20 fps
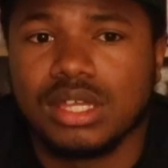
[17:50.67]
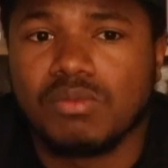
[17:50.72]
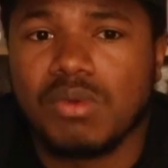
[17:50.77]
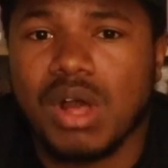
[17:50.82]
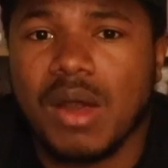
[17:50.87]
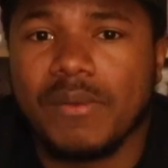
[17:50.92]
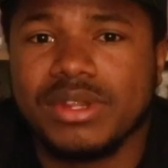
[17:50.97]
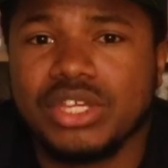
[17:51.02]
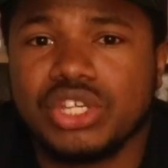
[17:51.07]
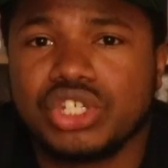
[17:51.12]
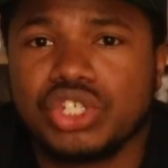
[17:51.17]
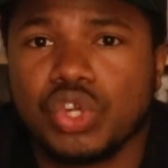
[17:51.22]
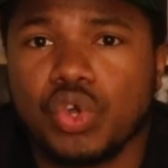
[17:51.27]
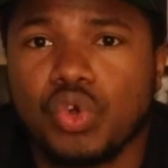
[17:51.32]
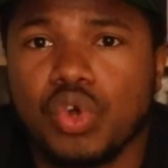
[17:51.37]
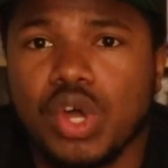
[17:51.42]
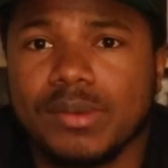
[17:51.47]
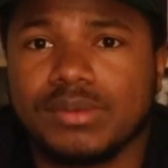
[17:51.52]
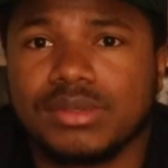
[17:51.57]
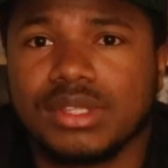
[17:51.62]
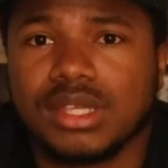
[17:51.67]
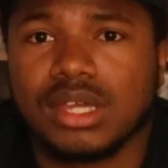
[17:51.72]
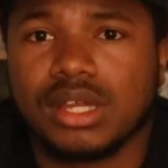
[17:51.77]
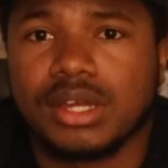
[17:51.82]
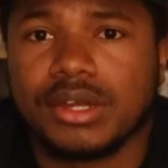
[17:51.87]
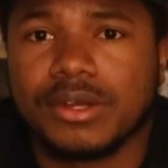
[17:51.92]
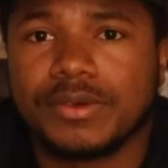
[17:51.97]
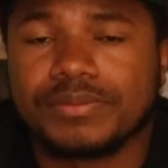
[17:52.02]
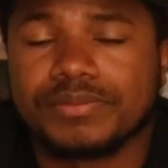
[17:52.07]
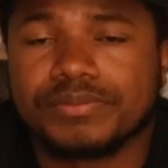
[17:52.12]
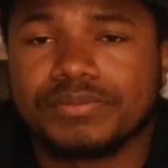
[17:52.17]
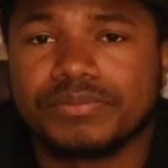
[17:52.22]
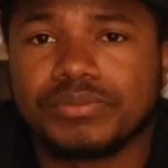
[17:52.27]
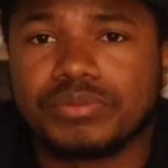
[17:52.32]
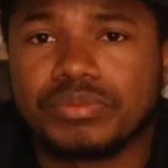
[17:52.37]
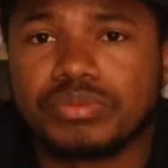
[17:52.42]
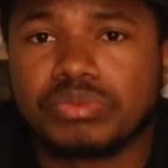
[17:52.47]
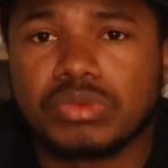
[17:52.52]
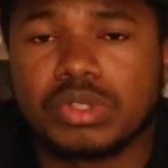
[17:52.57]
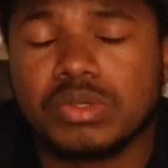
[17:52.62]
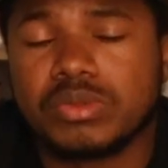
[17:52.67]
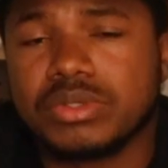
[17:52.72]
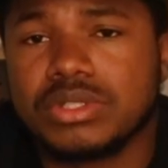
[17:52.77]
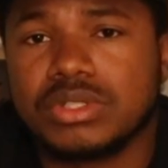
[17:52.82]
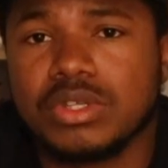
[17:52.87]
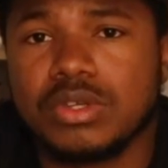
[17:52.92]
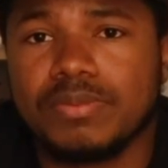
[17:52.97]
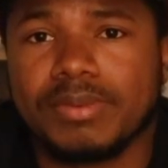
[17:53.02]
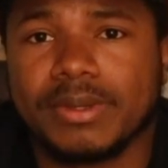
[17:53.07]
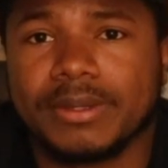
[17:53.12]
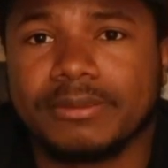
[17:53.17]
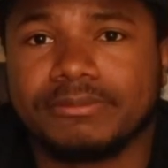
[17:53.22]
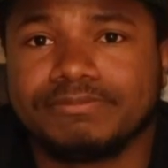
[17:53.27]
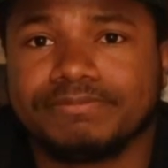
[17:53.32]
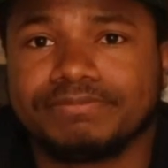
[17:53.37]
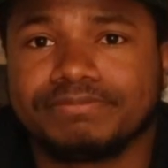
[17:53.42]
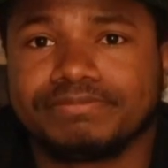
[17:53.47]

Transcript: Why would he show up there? It was stupid.